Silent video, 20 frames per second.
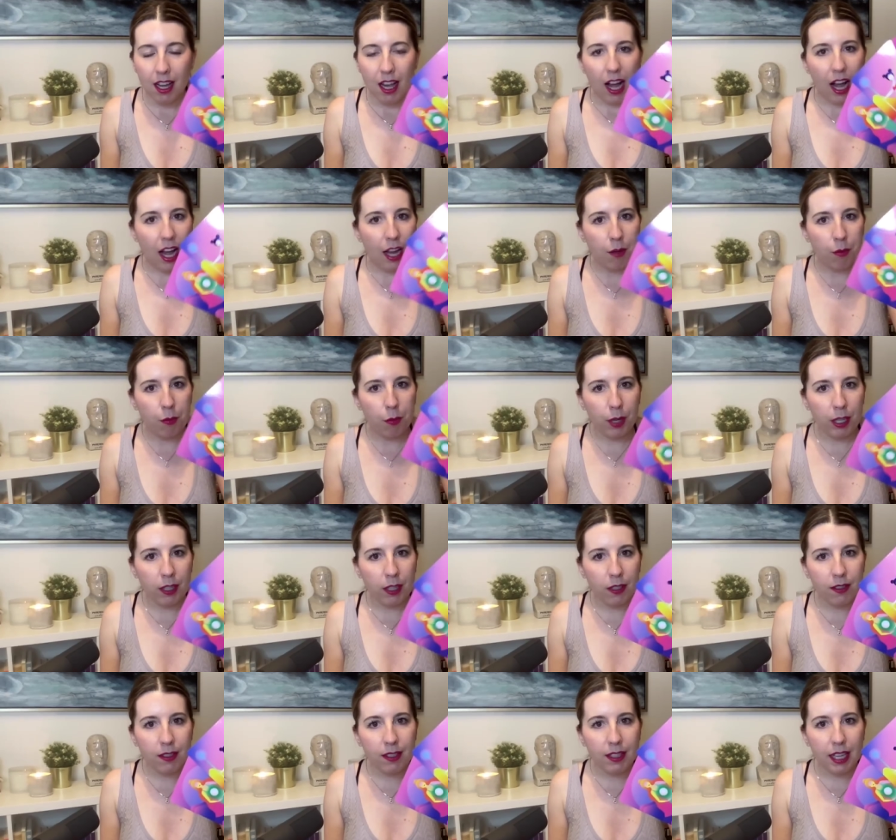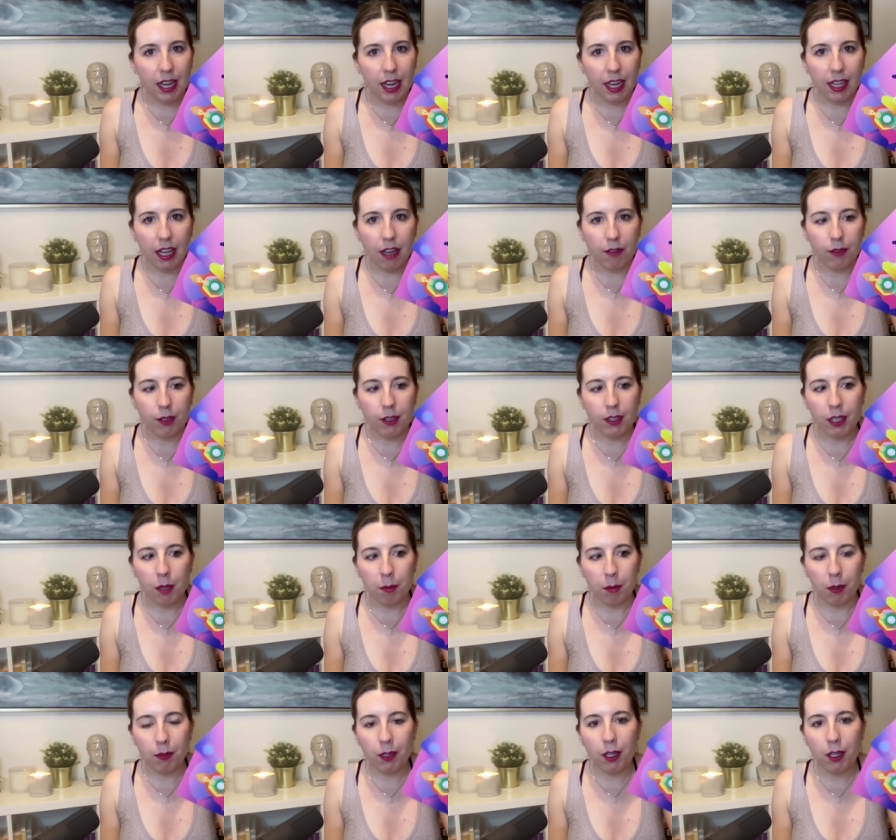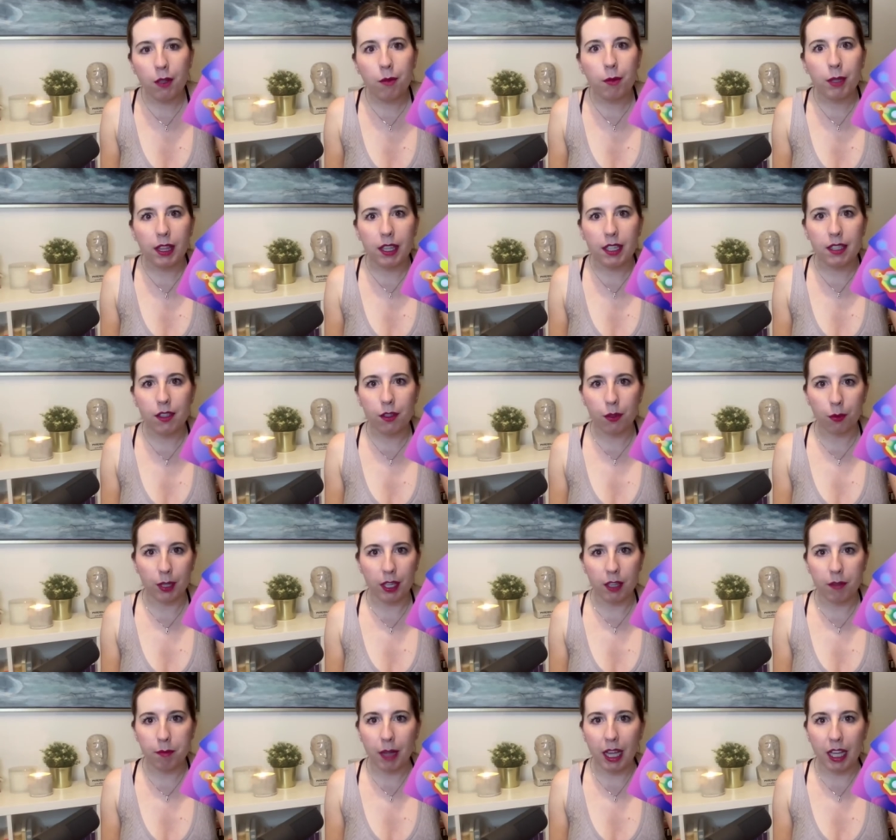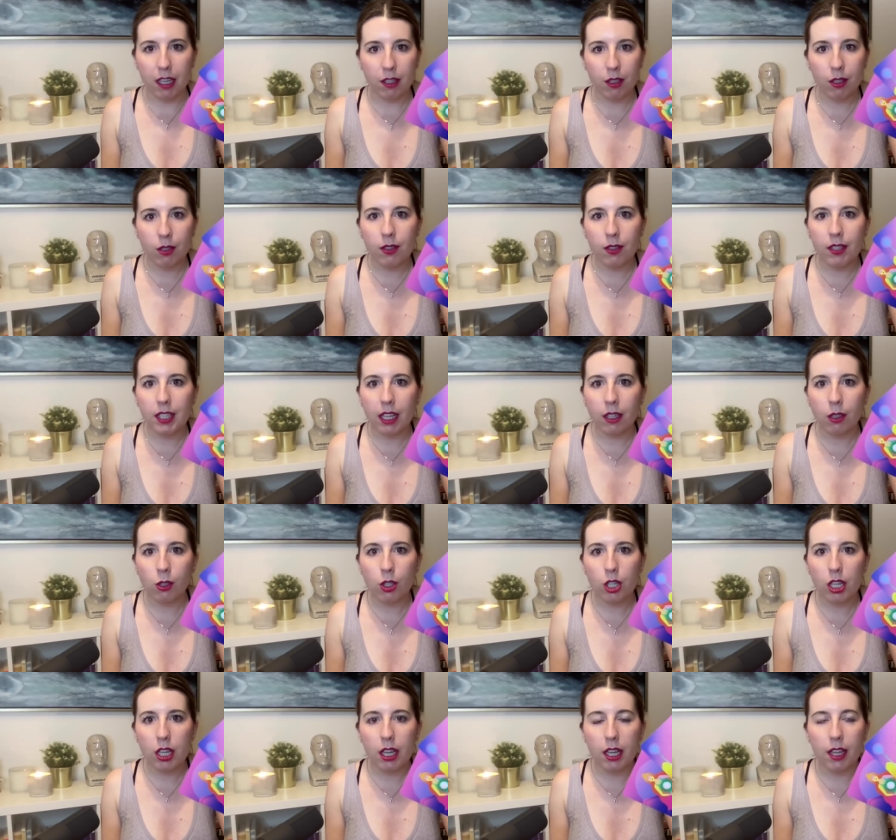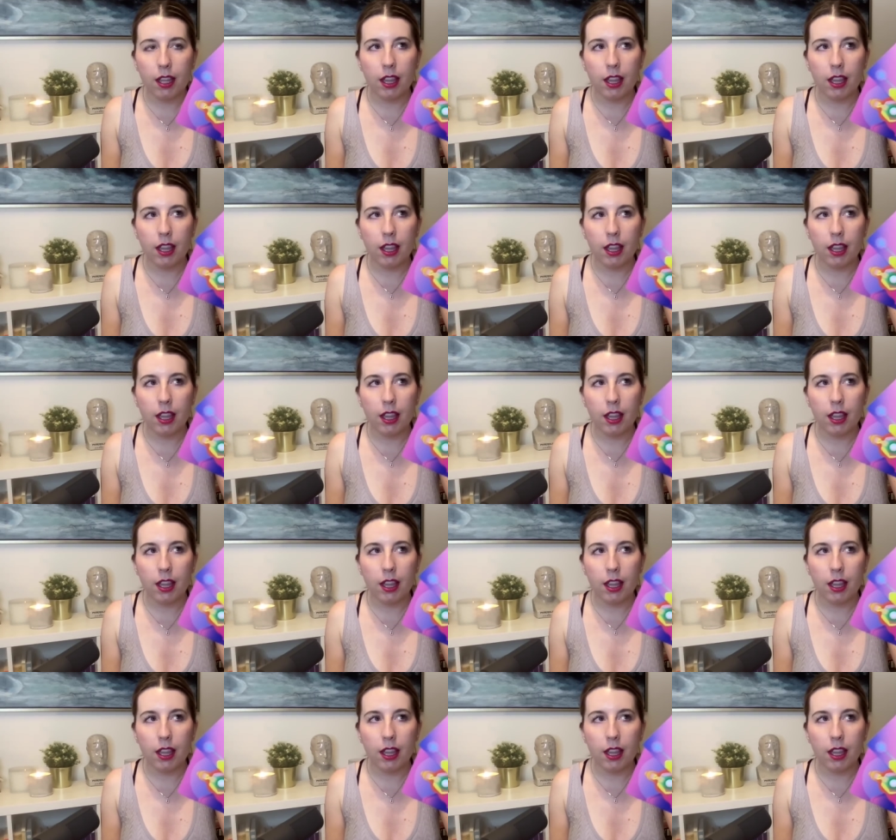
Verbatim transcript: I will say that for some of you with this Three of Pentacles energy,